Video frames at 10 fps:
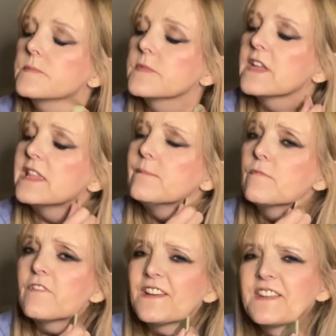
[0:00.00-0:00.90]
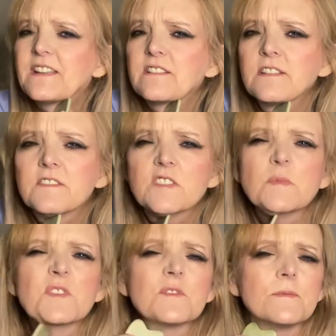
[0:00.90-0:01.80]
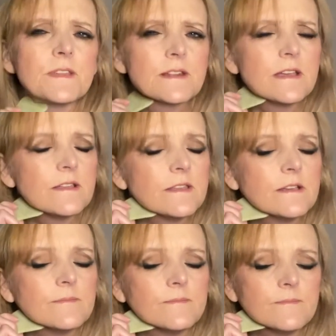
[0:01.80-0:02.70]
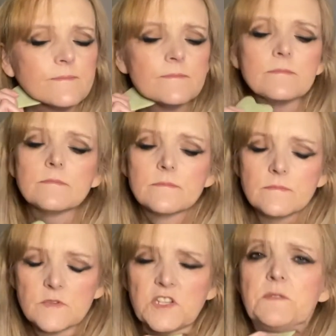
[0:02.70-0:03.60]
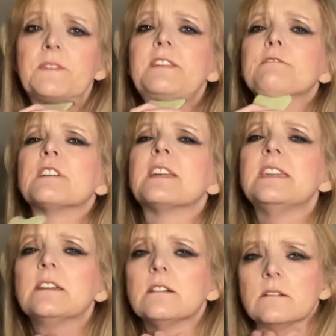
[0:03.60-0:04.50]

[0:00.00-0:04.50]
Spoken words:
your lymphatic system or something like that. Could do with it for here.